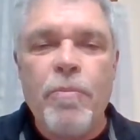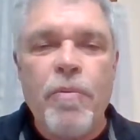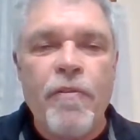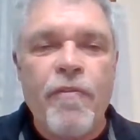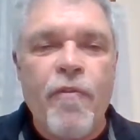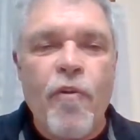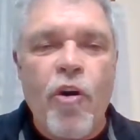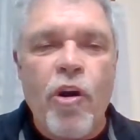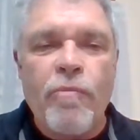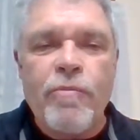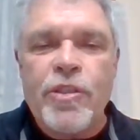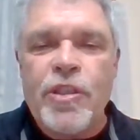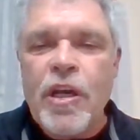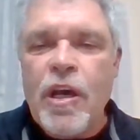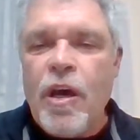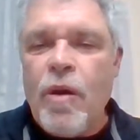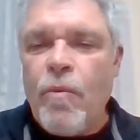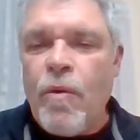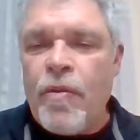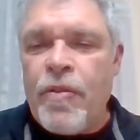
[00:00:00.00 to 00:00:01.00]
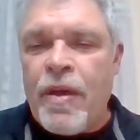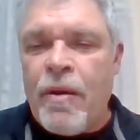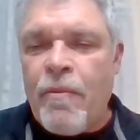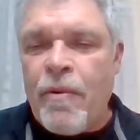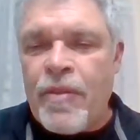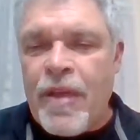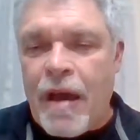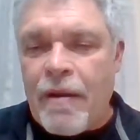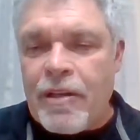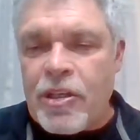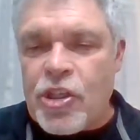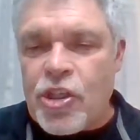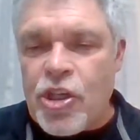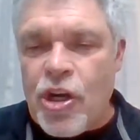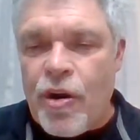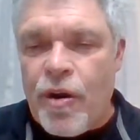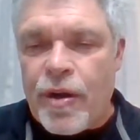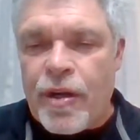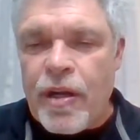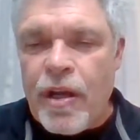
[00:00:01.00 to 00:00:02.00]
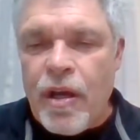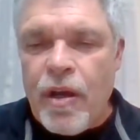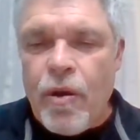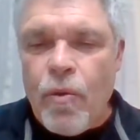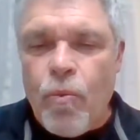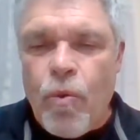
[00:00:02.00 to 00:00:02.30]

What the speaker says: performs without a shirt?